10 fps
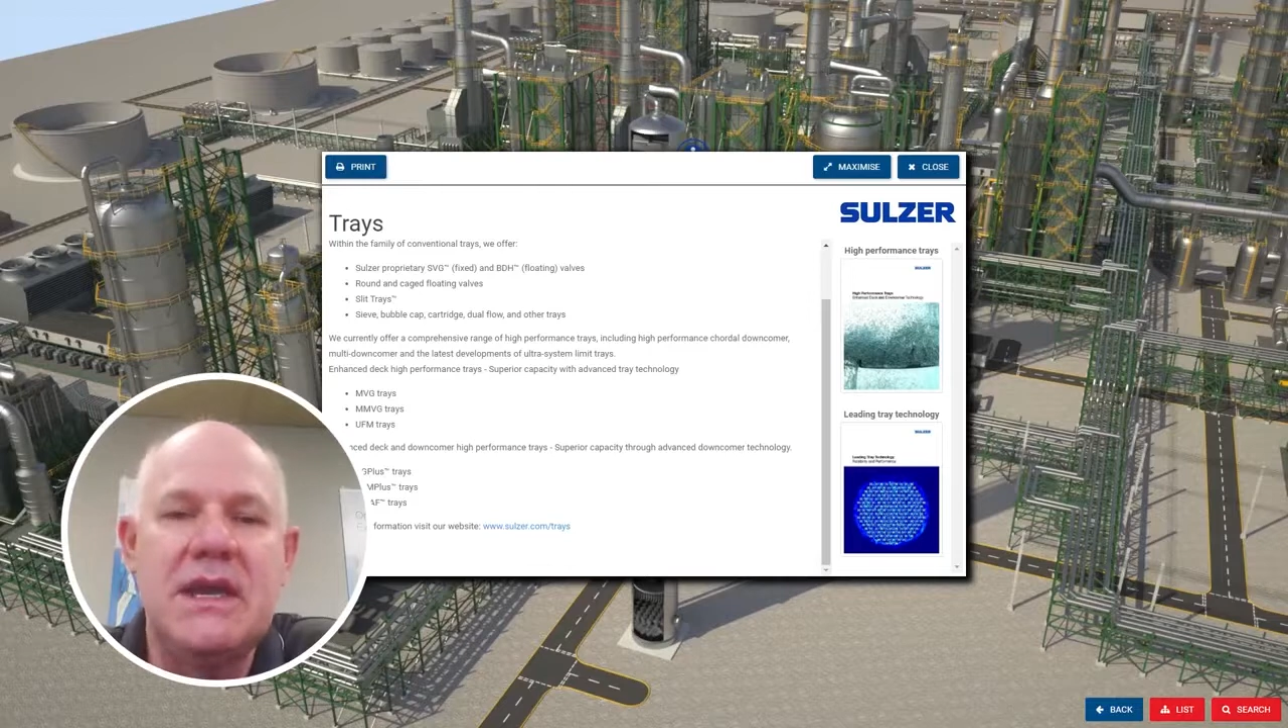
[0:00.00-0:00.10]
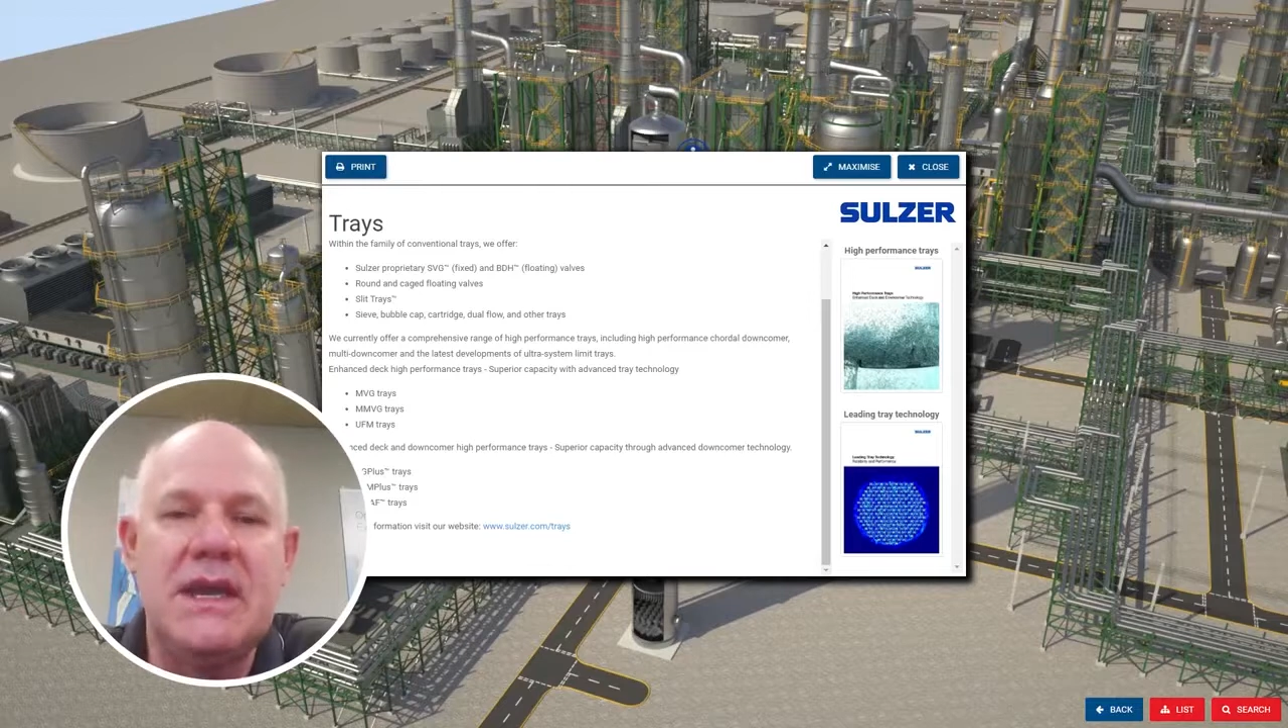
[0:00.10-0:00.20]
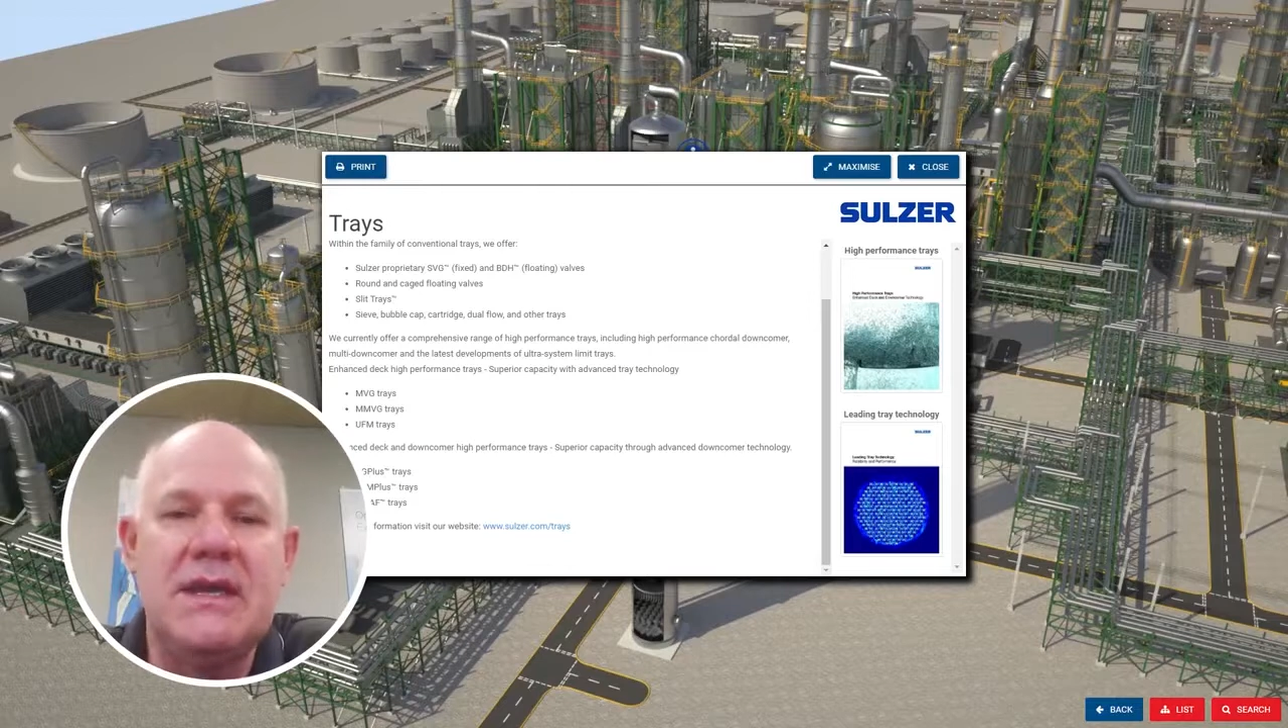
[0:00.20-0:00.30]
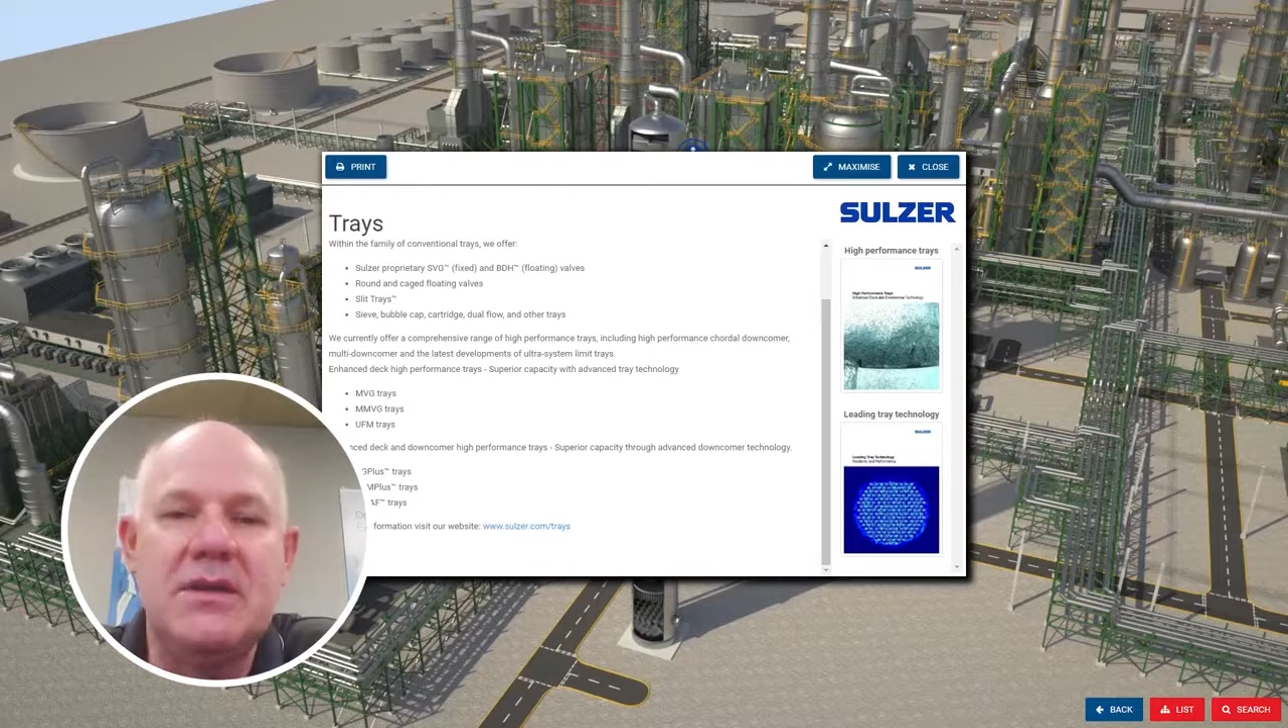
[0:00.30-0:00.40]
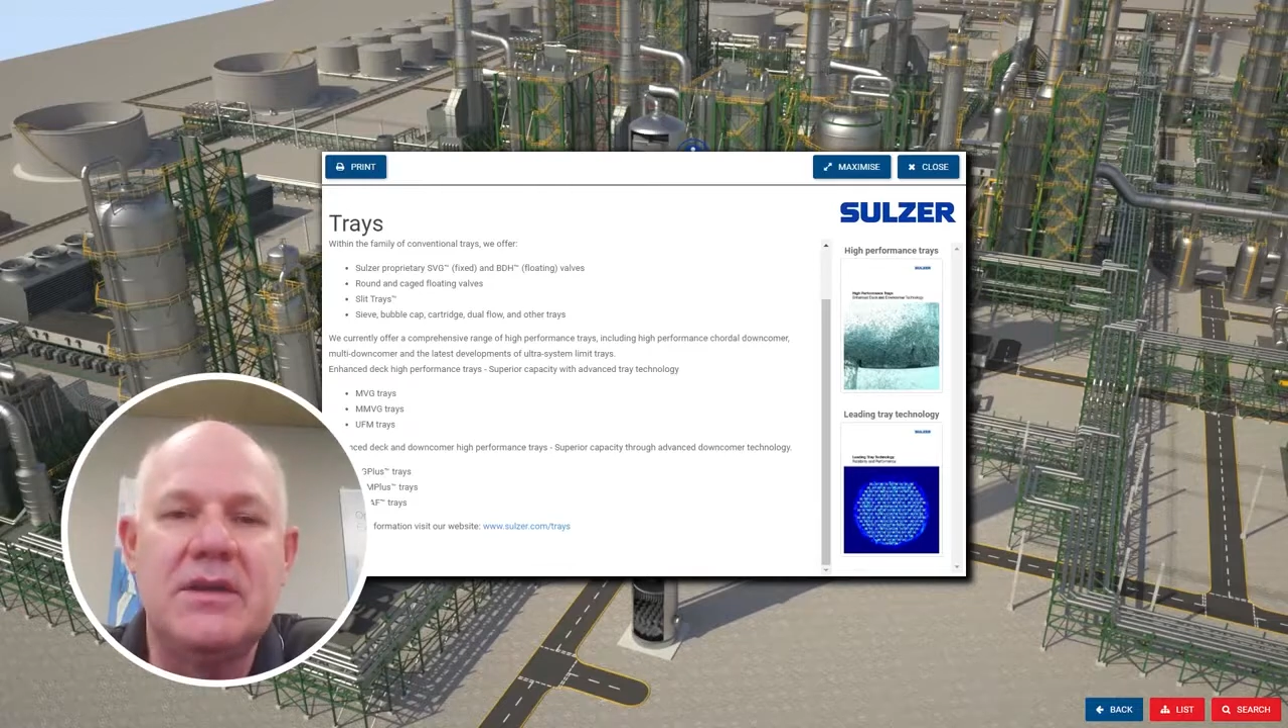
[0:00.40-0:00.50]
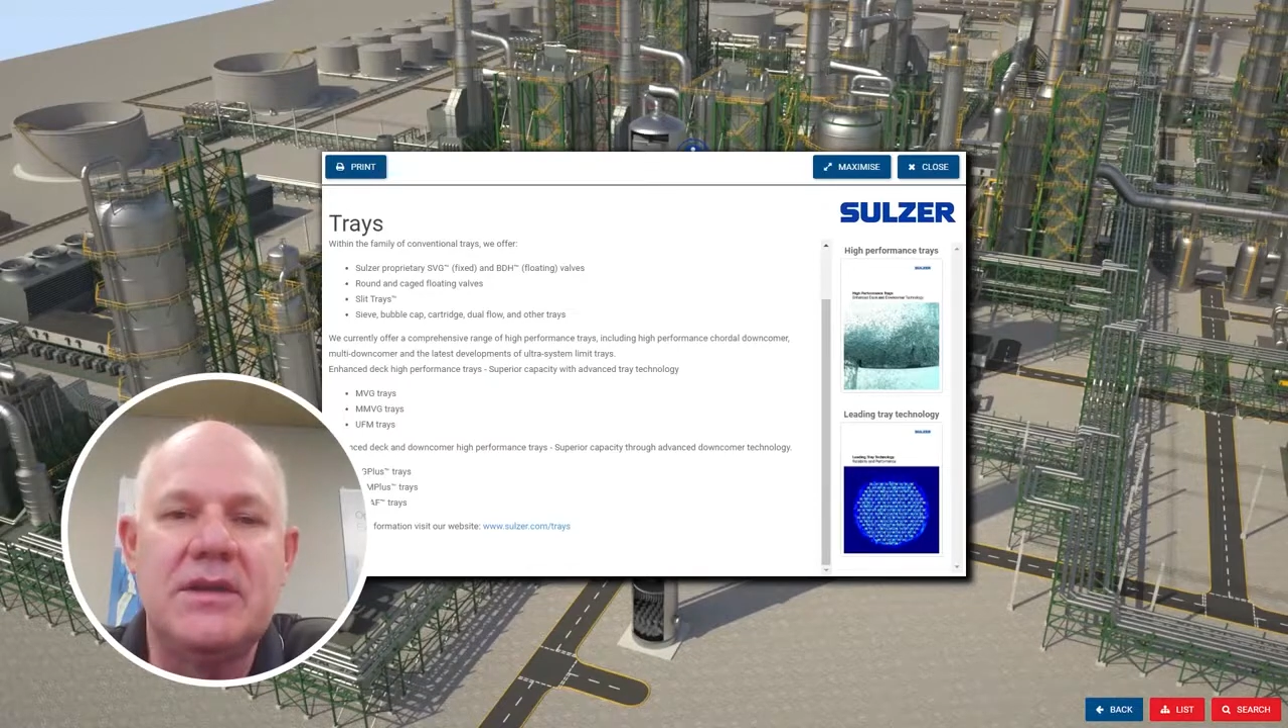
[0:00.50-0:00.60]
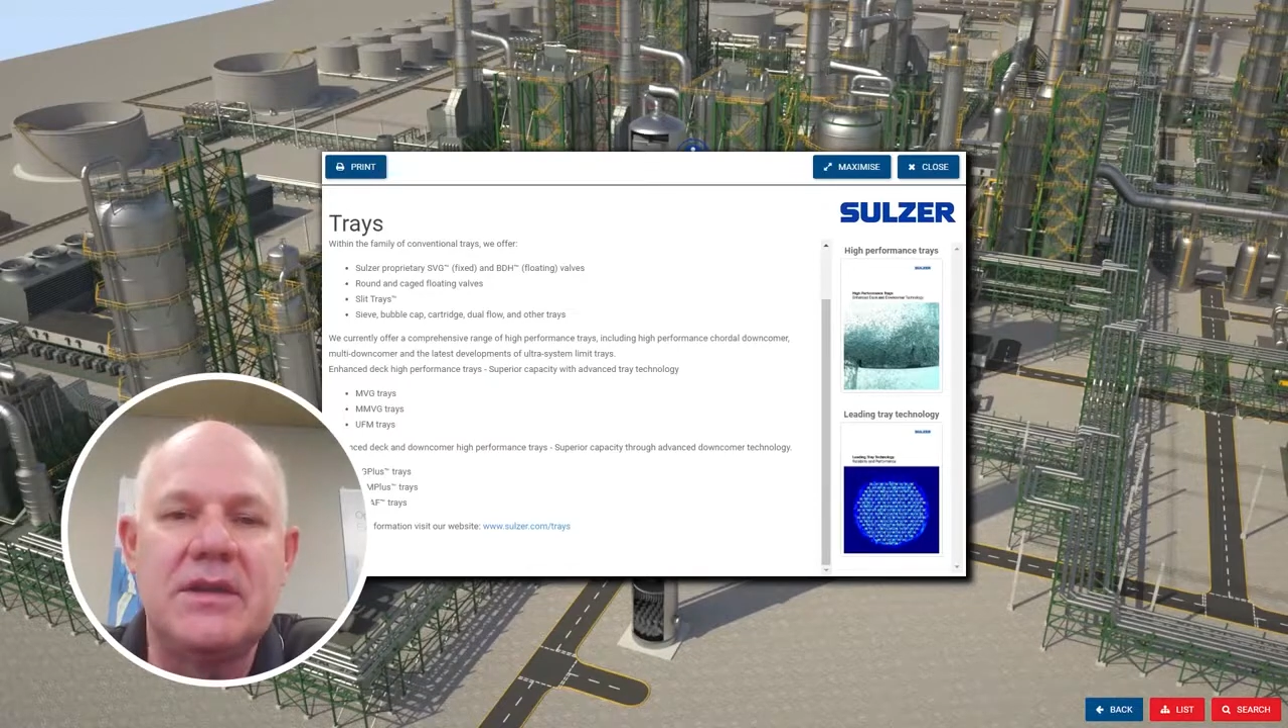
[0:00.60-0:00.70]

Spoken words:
and look at